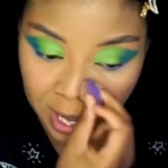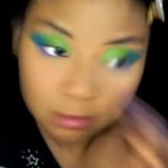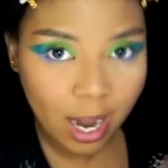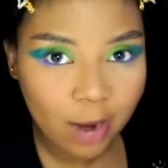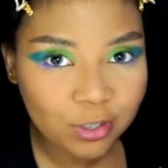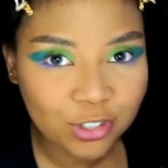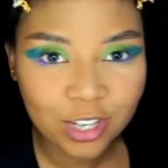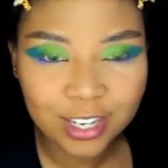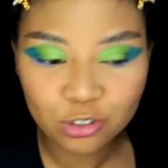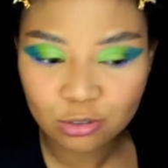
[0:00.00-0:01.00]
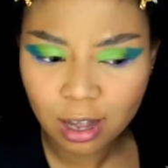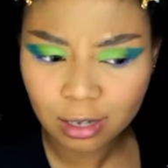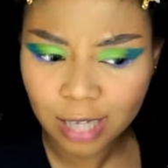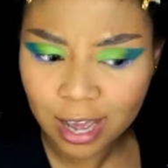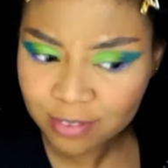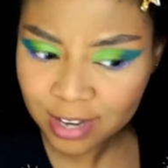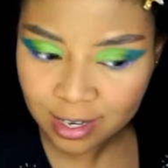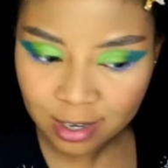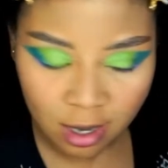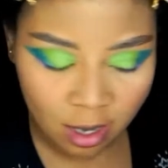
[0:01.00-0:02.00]
I was like 11.
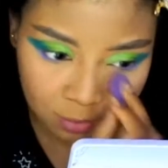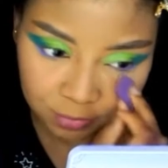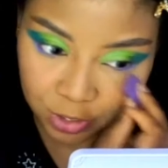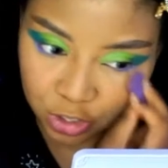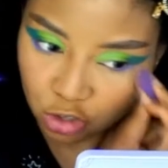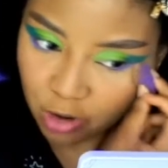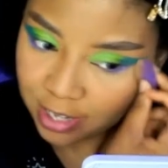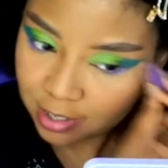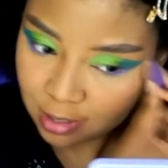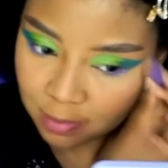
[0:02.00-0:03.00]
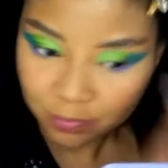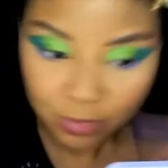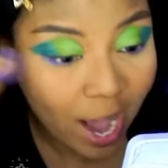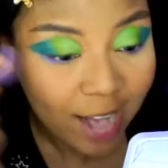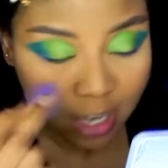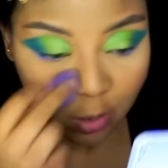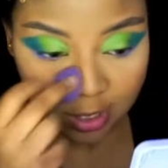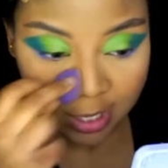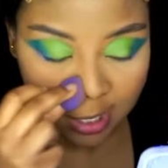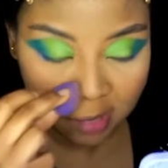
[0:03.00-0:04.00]
The stress. As I was
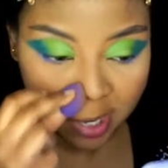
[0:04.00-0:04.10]
getting my